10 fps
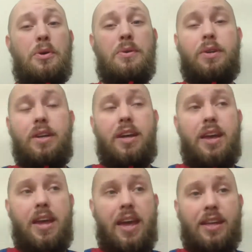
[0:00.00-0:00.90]
ball
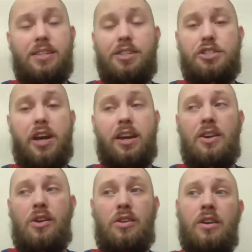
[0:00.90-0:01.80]
into
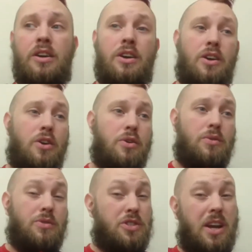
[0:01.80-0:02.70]
Shane Long.
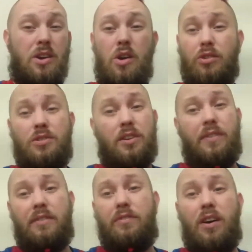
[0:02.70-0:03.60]
Shane Long should
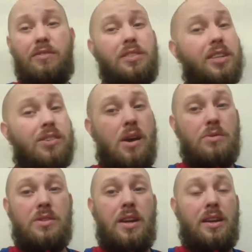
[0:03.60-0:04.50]
have had 5 or 6
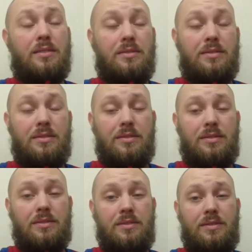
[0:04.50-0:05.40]
goals today.
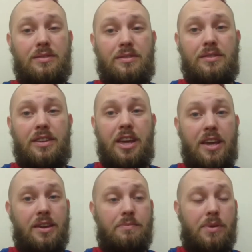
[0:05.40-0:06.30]

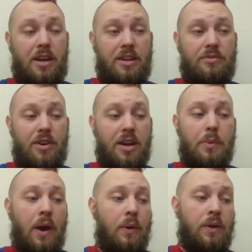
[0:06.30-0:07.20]
He played
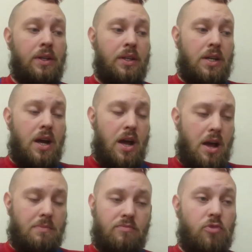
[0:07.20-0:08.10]
really well.
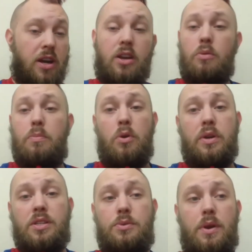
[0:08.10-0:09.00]
Really good
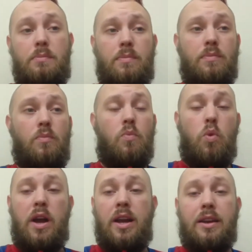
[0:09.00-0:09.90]
ball into him.
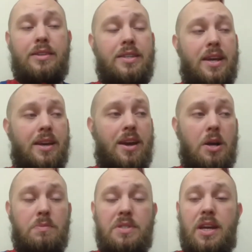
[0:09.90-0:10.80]
Wayne Hennessy
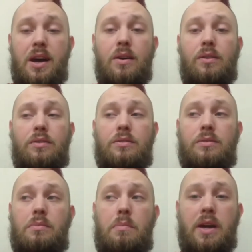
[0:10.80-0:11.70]
comes out,
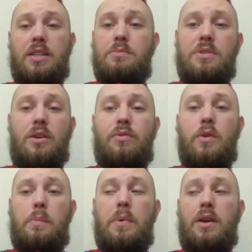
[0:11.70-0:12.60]
makes
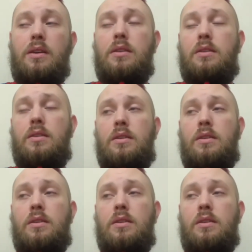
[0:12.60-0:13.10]
himself look big,